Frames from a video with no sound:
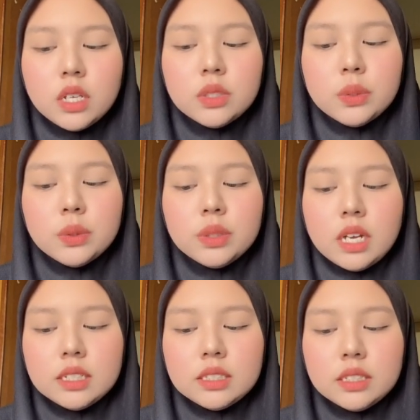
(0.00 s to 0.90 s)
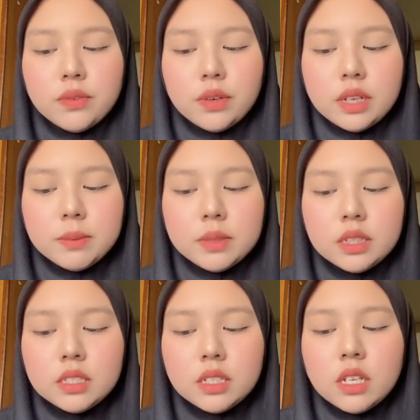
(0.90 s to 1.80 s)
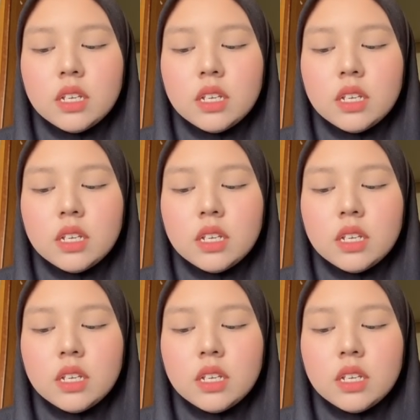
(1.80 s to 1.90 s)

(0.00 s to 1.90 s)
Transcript: So the answer for depth is